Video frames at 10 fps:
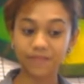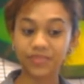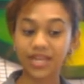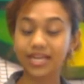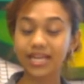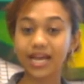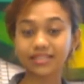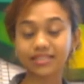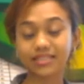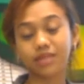and
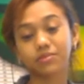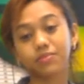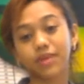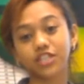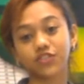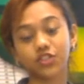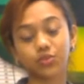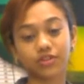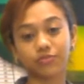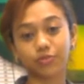Carson Cumberbatch for
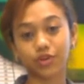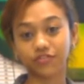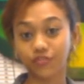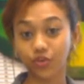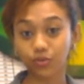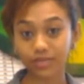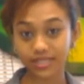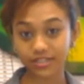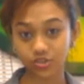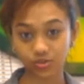12.4
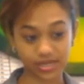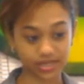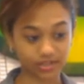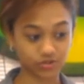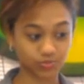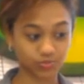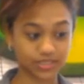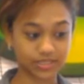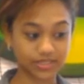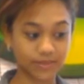million Sri Lankan
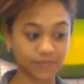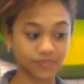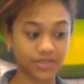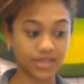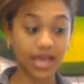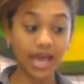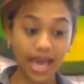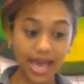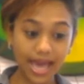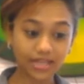rupees.
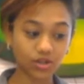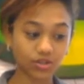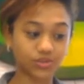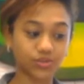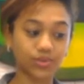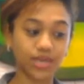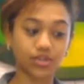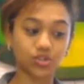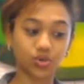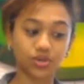And also we
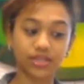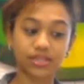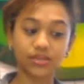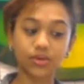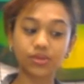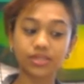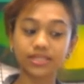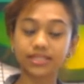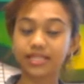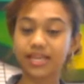have John Keells
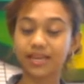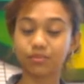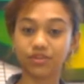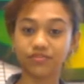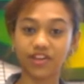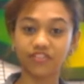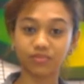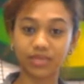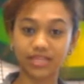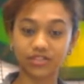Holdings at 9.5
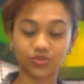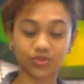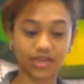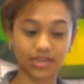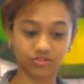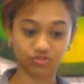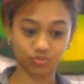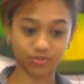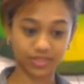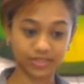million Sri Lankan
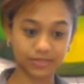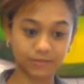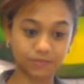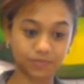rupees.